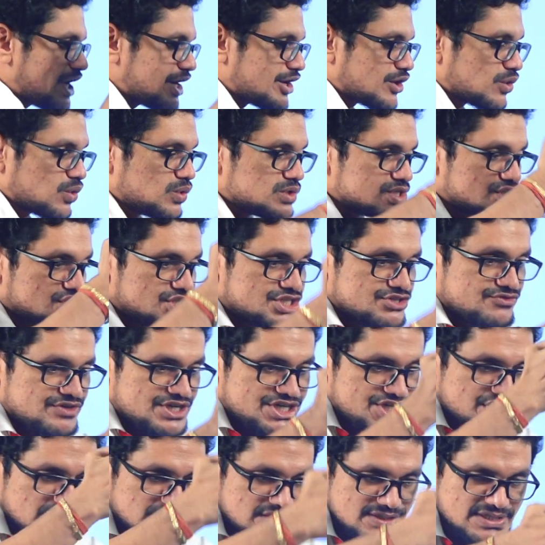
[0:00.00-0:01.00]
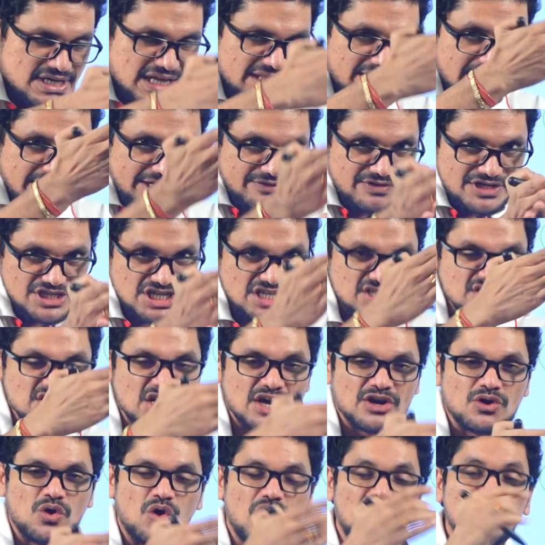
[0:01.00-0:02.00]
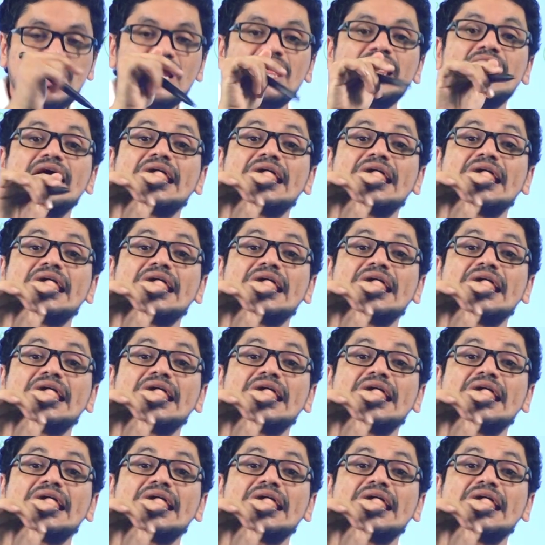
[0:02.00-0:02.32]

undergoes divisions, and the divisions are called